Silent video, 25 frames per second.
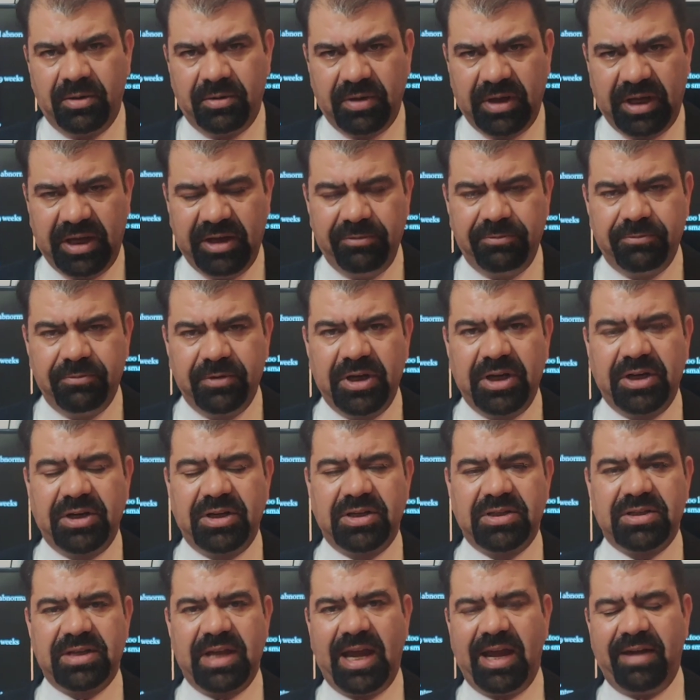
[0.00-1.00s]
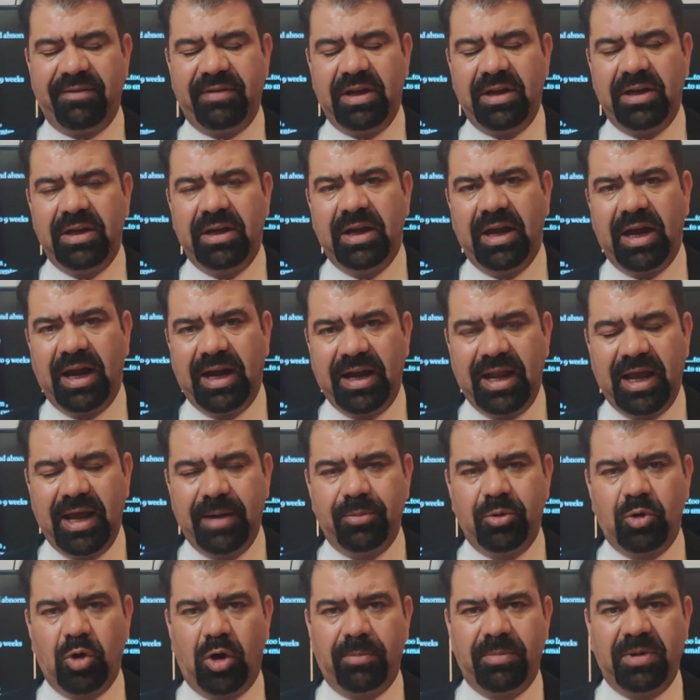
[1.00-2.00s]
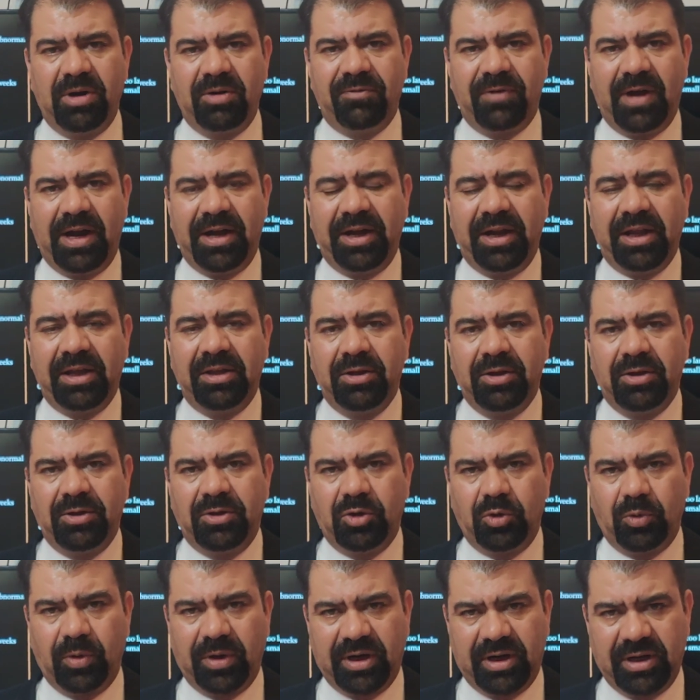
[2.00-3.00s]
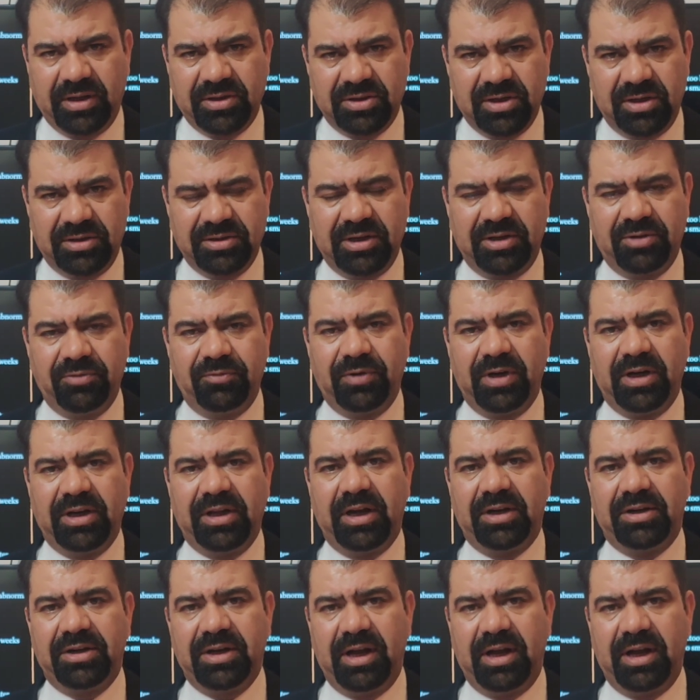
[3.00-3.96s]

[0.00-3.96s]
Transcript: If it is having an abnormal finding, your consultant will get